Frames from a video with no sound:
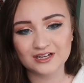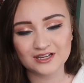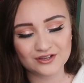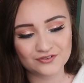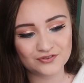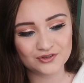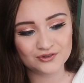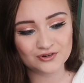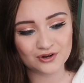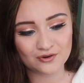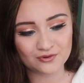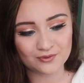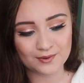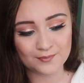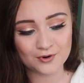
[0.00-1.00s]
if you
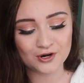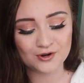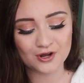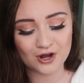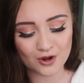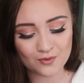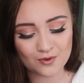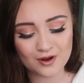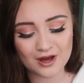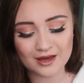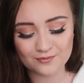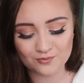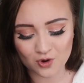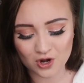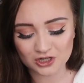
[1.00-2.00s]
don't remember, go
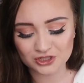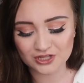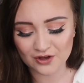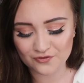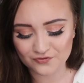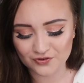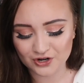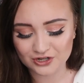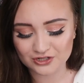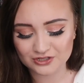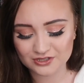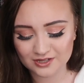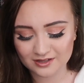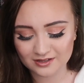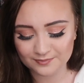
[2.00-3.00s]
and watch that first
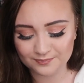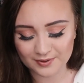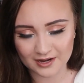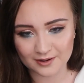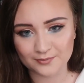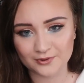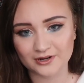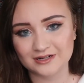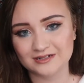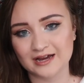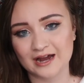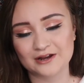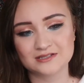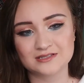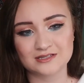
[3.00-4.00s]
Betta Breeding
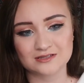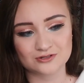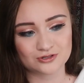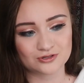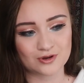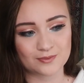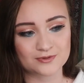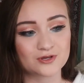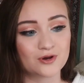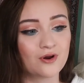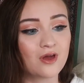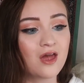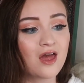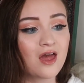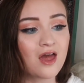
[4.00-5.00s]
Diary Season 2 episode
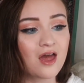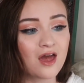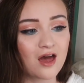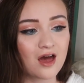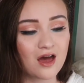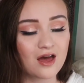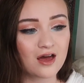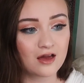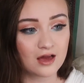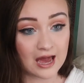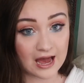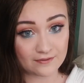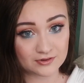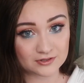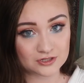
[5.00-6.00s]

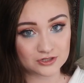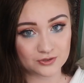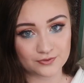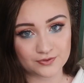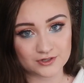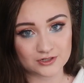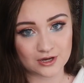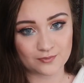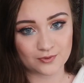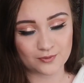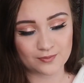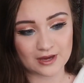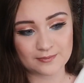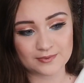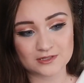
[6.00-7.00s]
having to do with the Dumbo
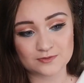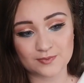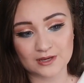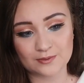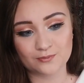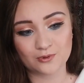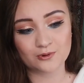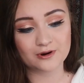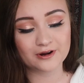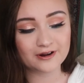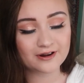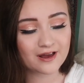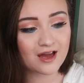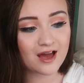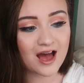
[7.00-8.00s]
babies being
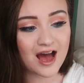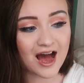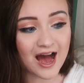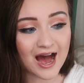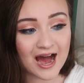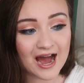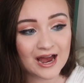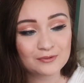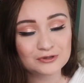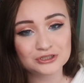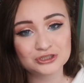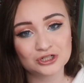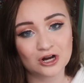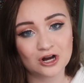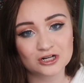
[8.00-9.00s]
born. I was
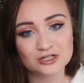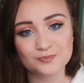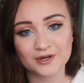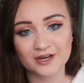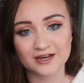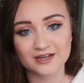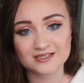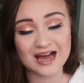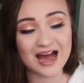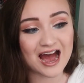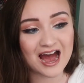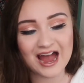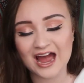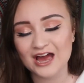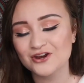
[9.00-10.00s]
shocked because
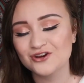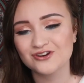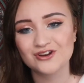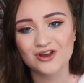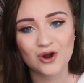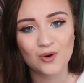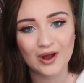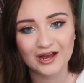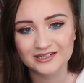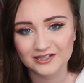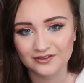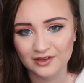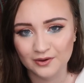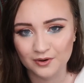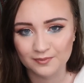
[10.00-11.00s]
I had no
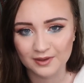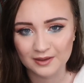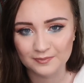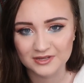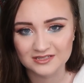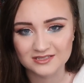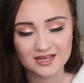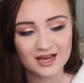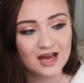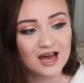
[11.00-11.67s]
idea they were babies.